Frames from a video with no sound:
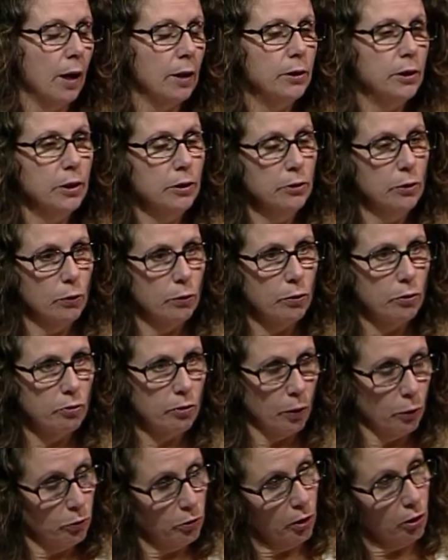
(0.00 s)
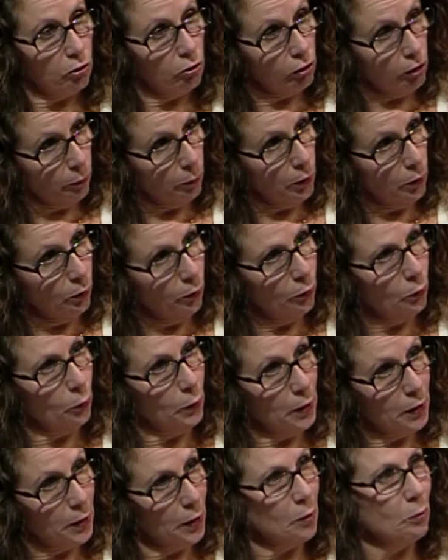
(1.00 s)
did notice, I was actually up there on the
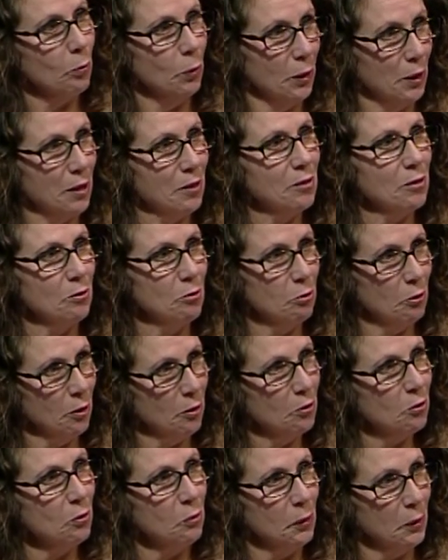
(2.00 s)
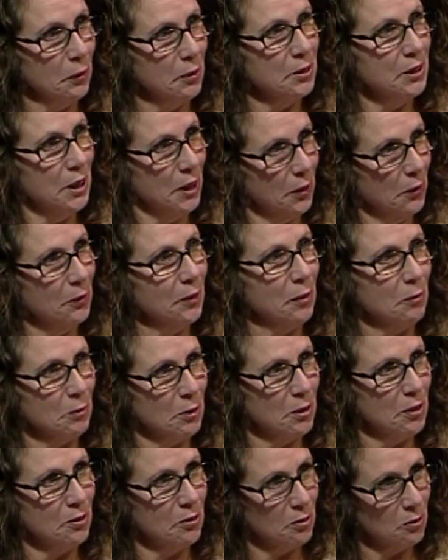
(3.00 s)
weekend bringing some friends from out of town up to
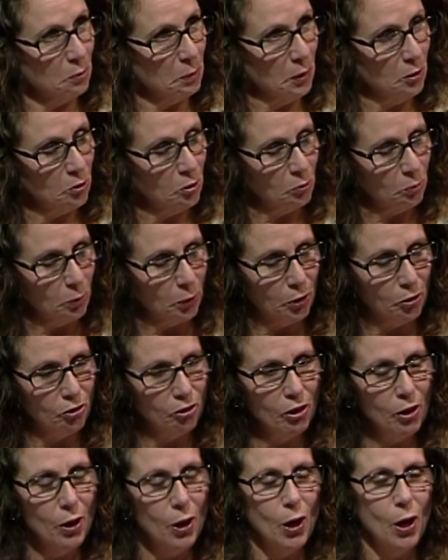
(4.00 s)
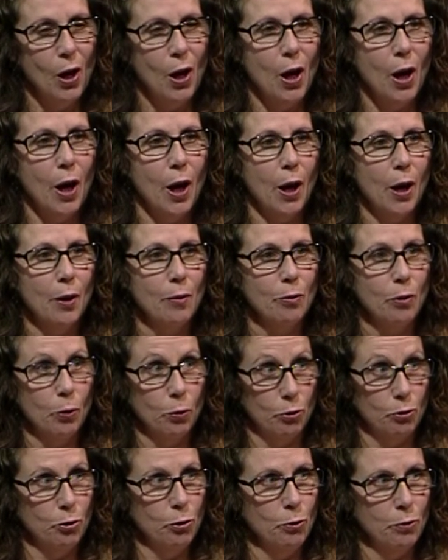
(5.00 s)
the suspension bridge, and there
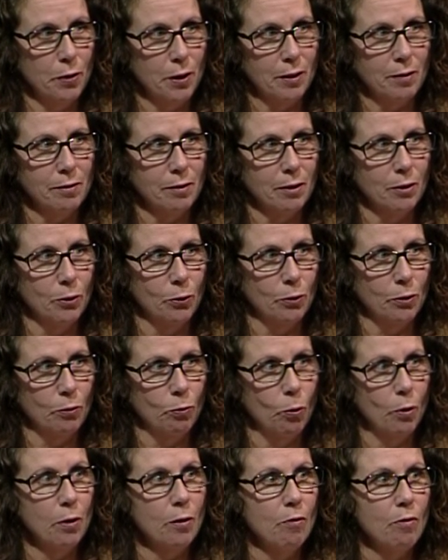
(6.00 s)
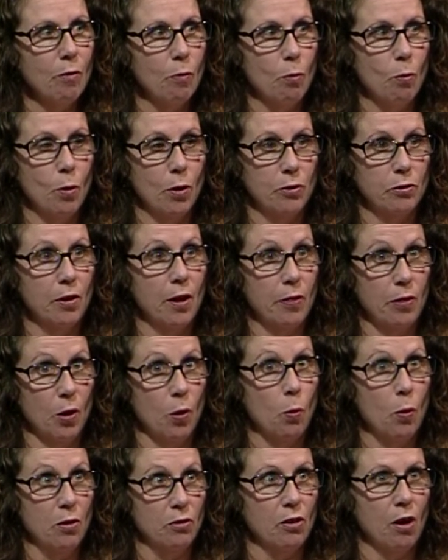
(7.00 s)
was two things I noted. One of them was that there
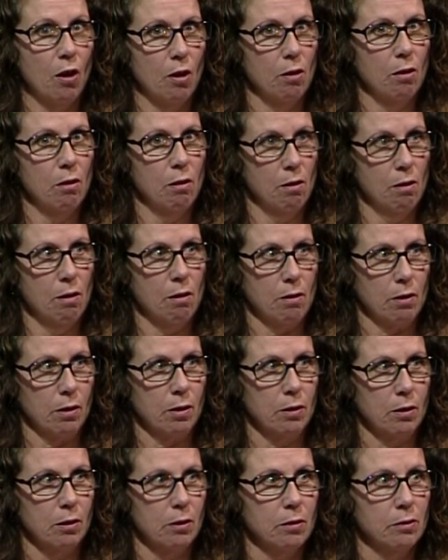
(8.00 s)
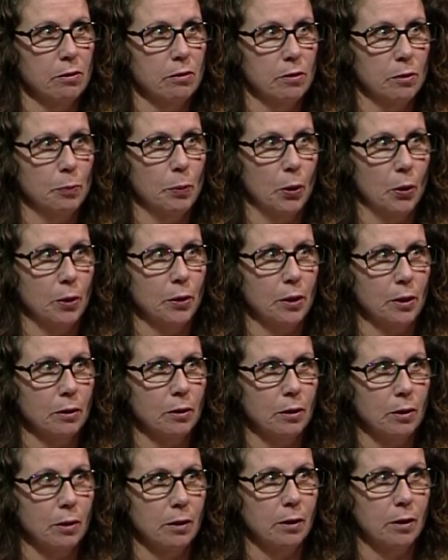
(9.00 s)
was a lot of cars in the parking
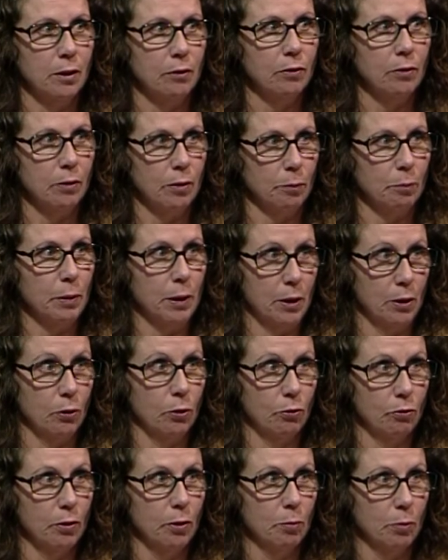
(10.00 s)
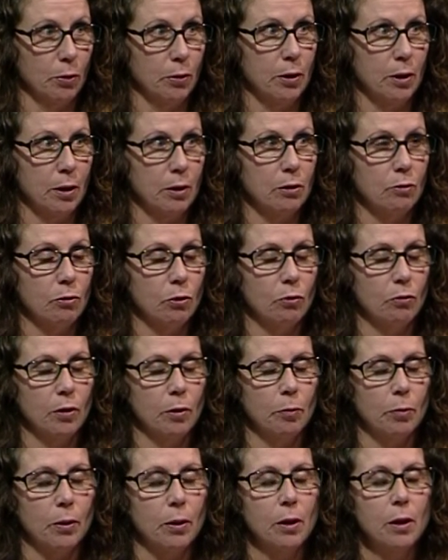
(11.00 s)
lot, even it being November, the end of
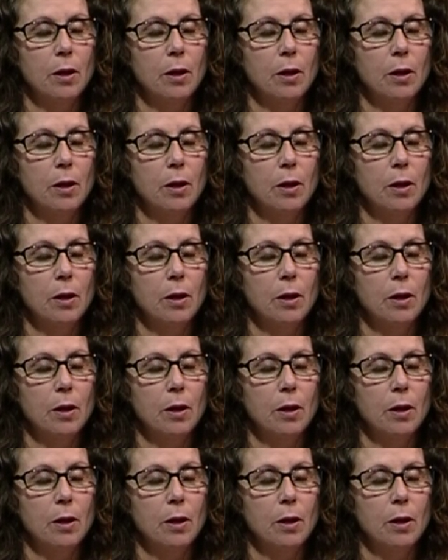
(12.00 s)
November.